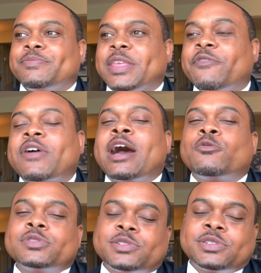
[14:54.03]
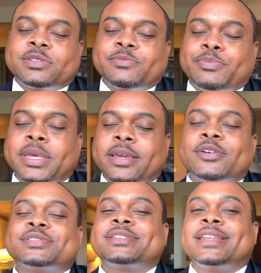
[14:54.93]
if I was big
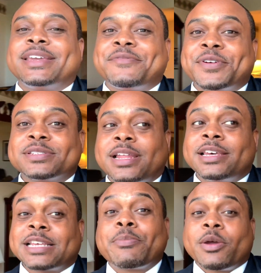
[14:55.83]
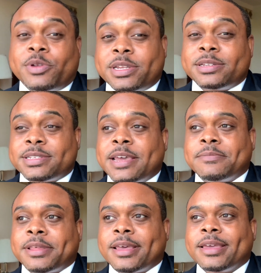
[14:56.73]
on sitting in first class, I probably would have done the same
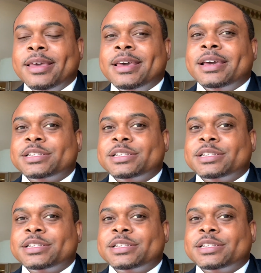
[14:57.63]
thing.